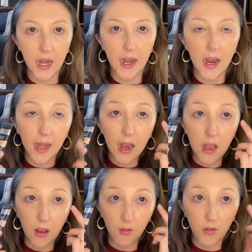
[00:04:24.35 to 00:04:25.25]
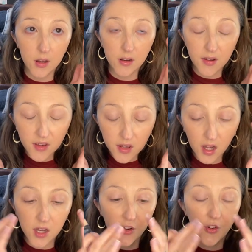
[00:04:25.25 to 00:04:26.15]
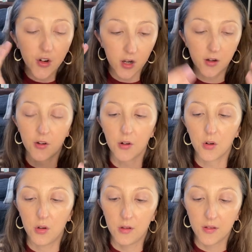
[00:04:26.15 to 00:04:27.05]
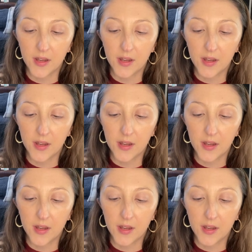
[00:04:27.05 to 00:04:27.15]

I have such dark circles,